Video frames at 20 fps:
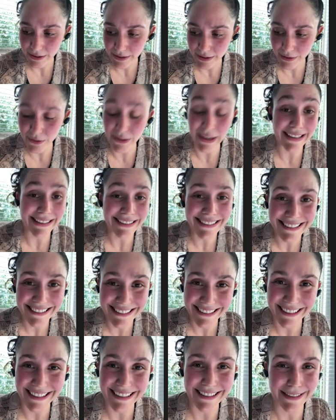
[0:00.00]
Grant.
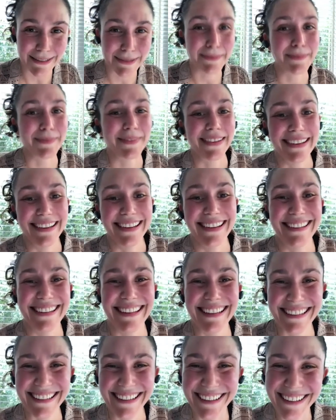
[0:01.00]
Yes,
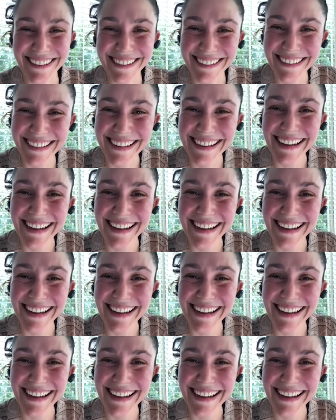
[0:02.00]
thank you.